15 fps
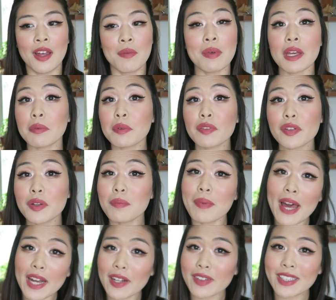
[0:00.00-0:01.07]
make me feel
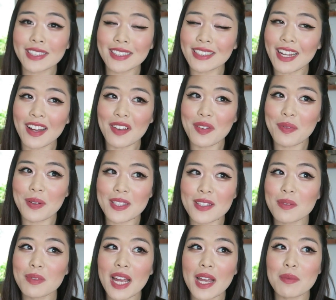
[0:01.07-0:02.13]
better and stuff. But
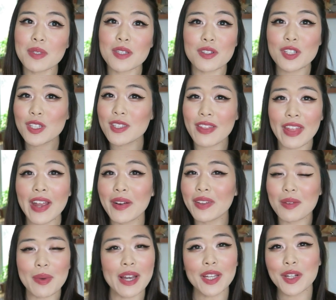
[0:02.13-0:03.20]
sometimes it's just there
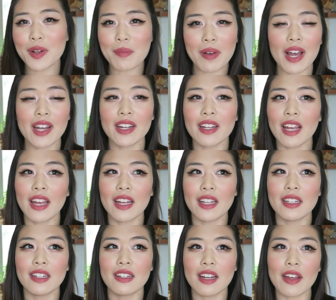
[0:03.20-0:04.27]
in the back of your mind,
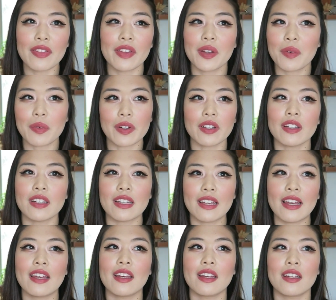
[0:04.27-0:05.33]
and nothing really
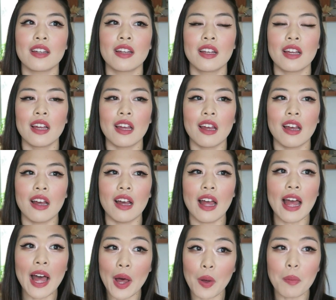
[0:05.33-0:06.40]
can
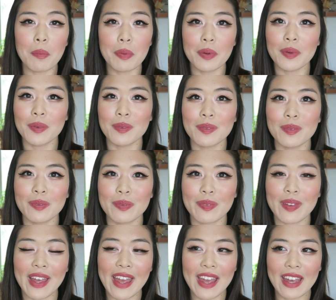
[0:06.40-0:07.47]
help.
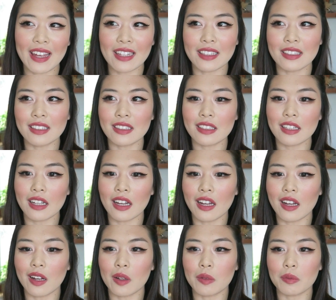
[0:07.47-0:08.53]
And
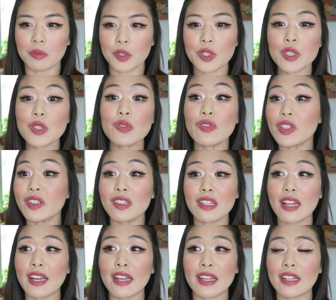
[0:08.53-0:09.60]
you just feel
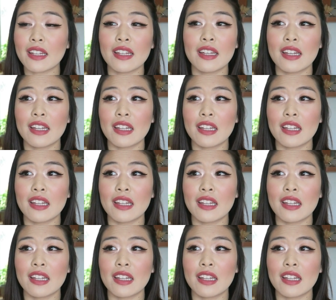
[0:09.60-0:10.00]
like,